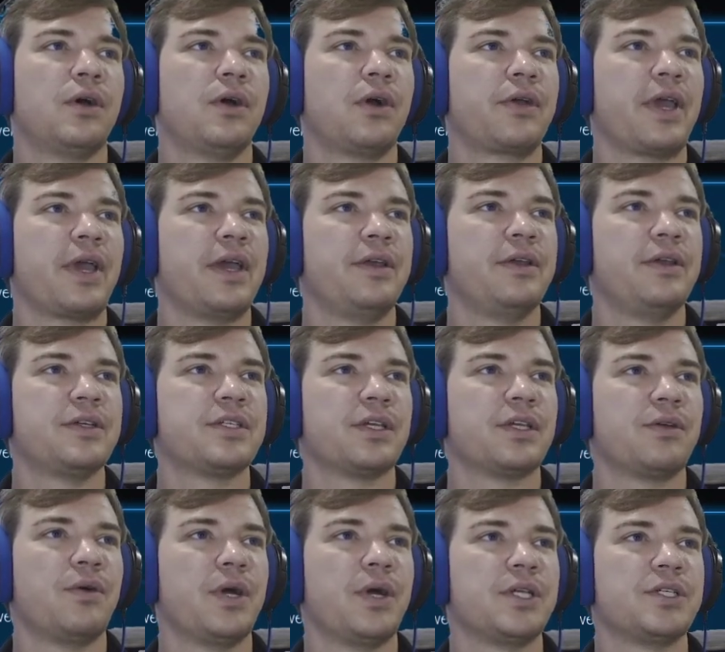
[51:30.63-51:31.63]
here's a
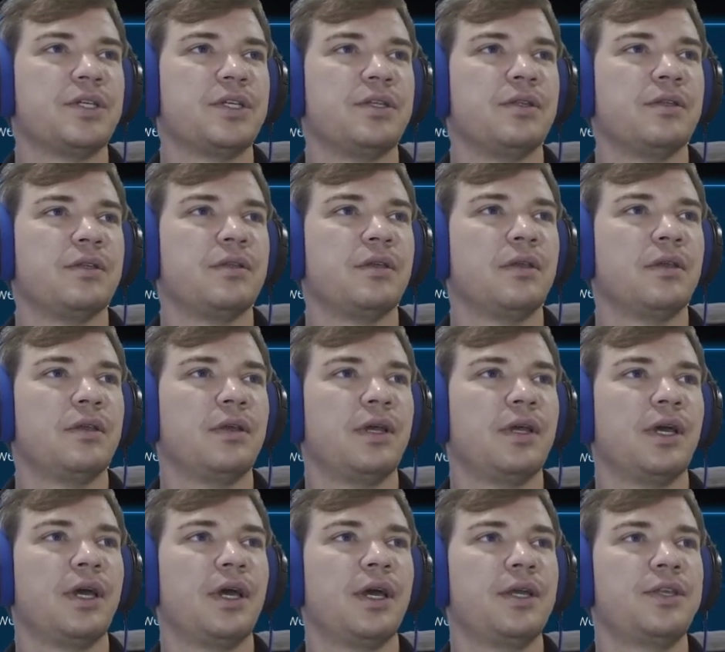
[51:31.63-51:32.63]
question.
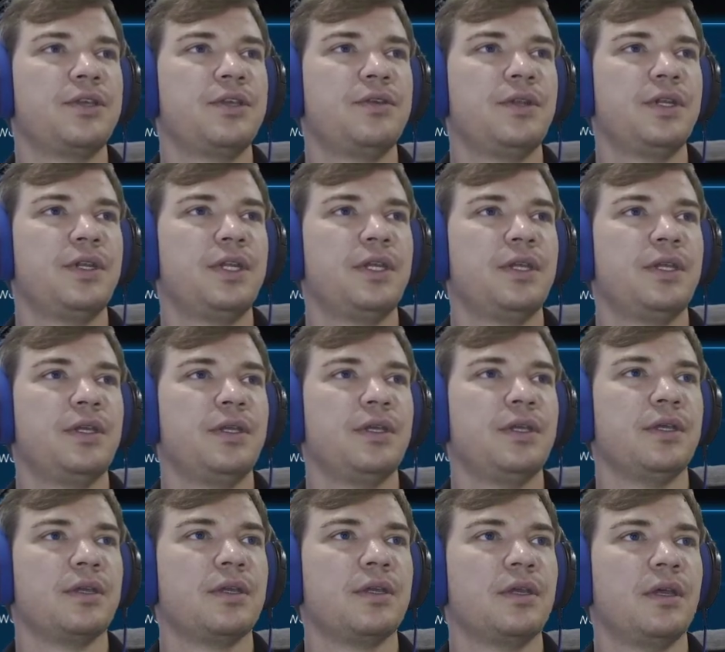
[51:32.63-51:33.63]

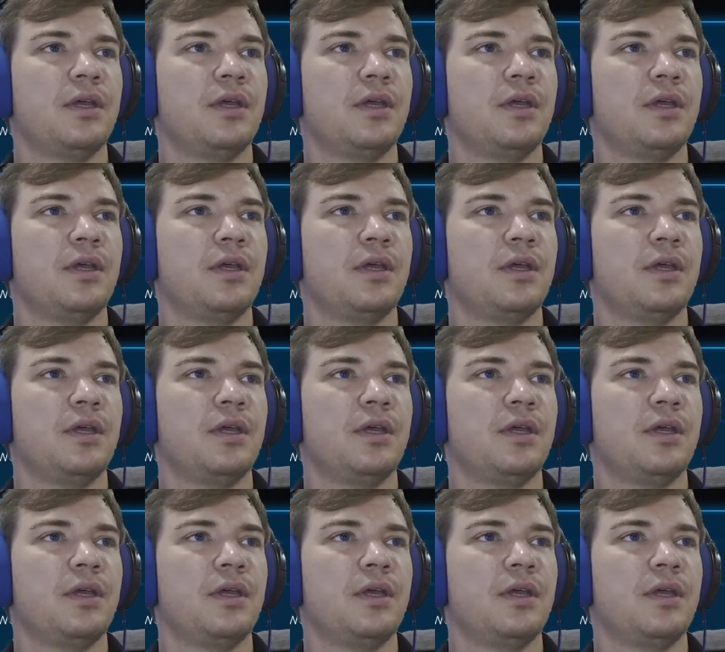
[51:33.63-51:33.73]
Unity.